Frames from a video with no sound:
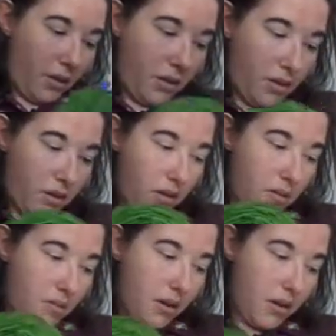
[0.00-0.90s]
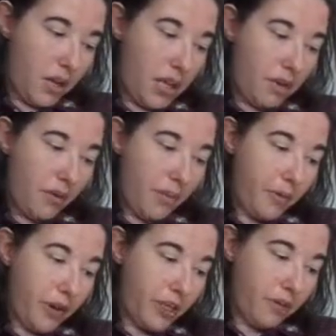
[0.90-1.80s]
In
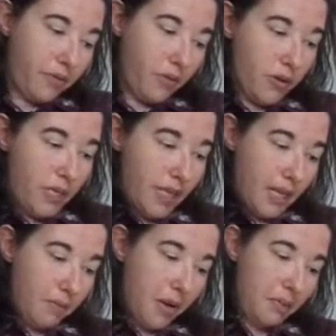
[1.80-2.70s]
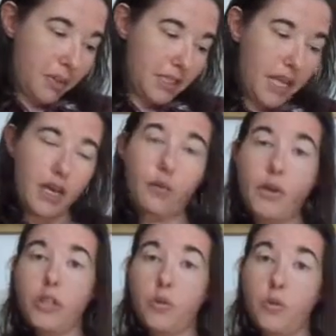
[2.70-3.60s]
preparation for Knit in Public Day,
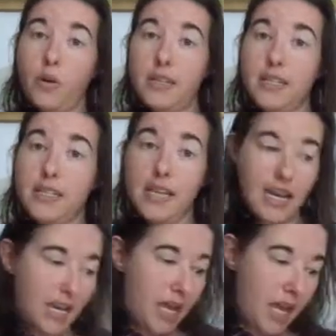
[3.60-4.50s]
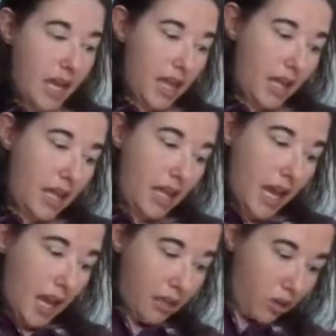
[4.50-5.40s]
which was Saturday
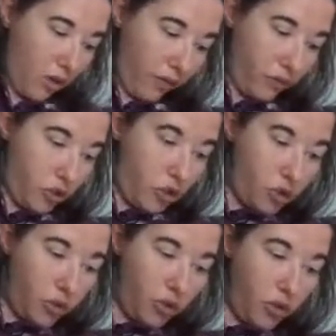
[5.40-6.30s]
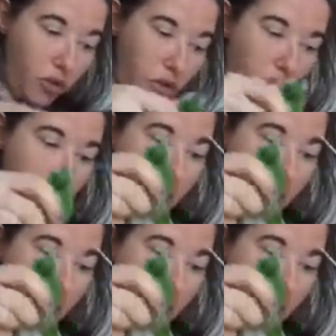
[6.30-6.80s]
the 8th of June,